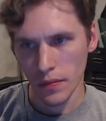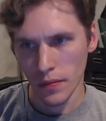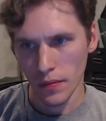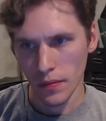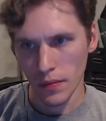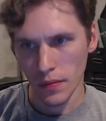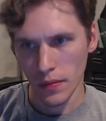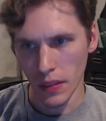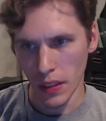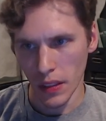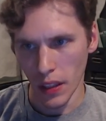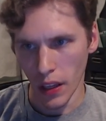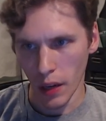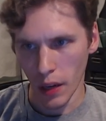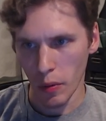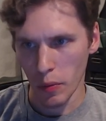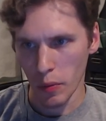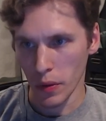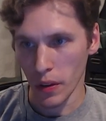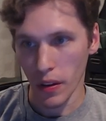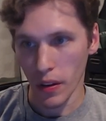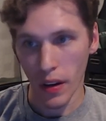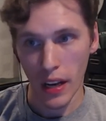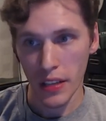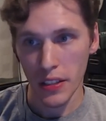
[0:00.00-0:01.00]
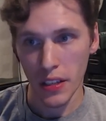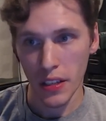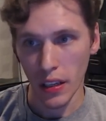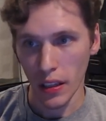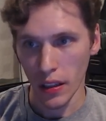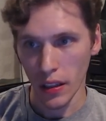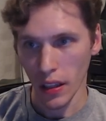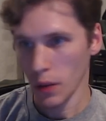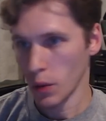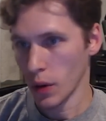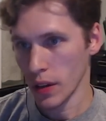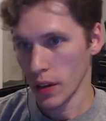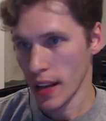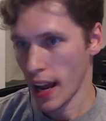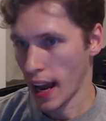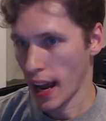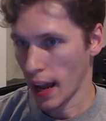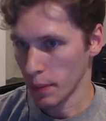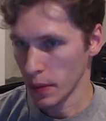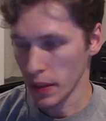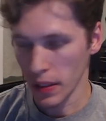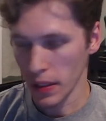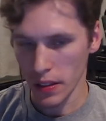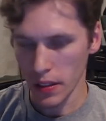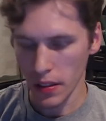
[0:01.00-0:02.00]
A lot of people are asking like what's
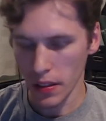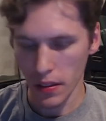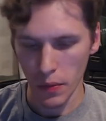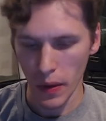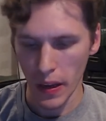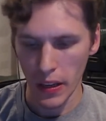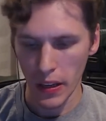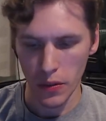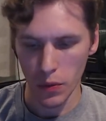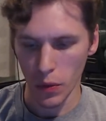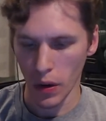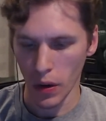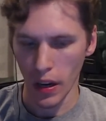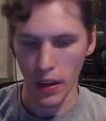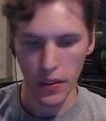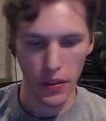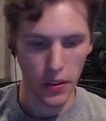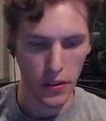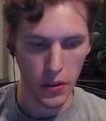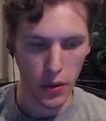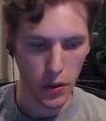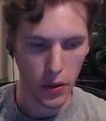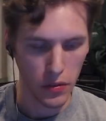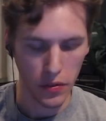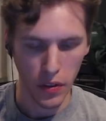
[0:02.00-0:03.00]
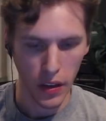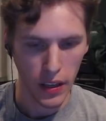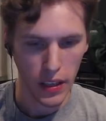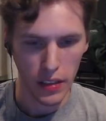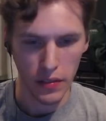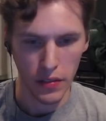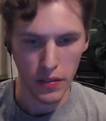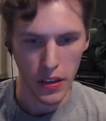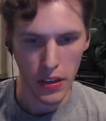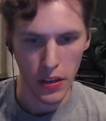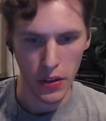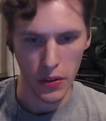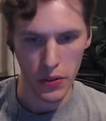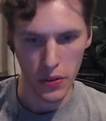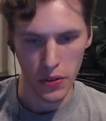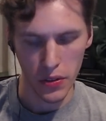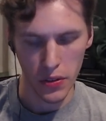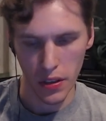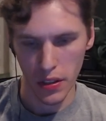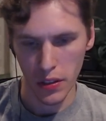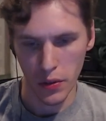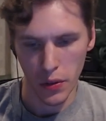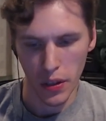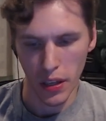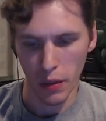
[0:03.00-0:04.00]
happened to the main why there no fucking videos. You
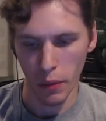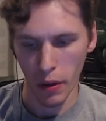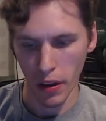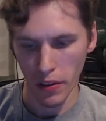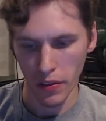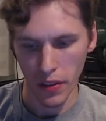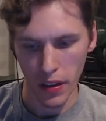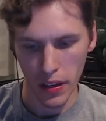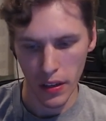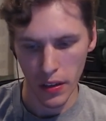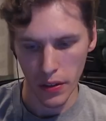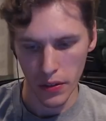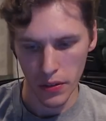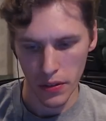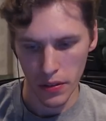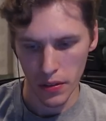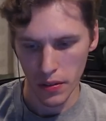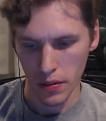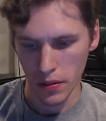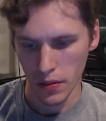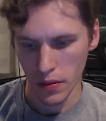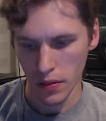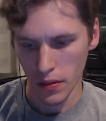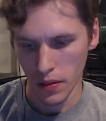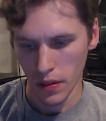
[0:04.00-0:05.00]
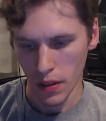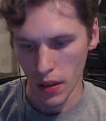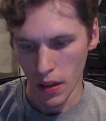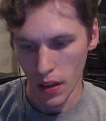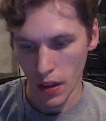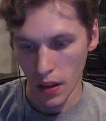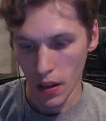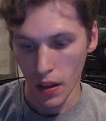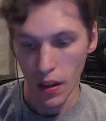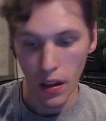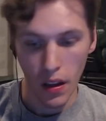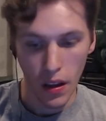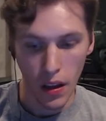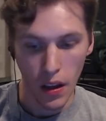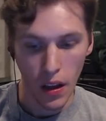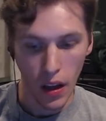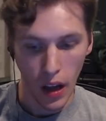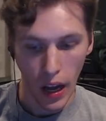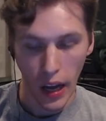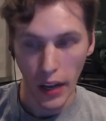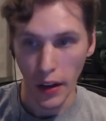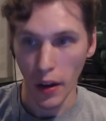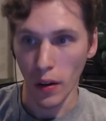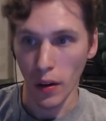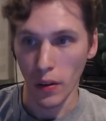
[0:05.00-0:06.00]
said you were gonna make videos.
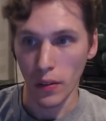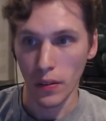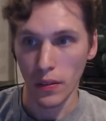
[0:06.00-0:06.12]
I know.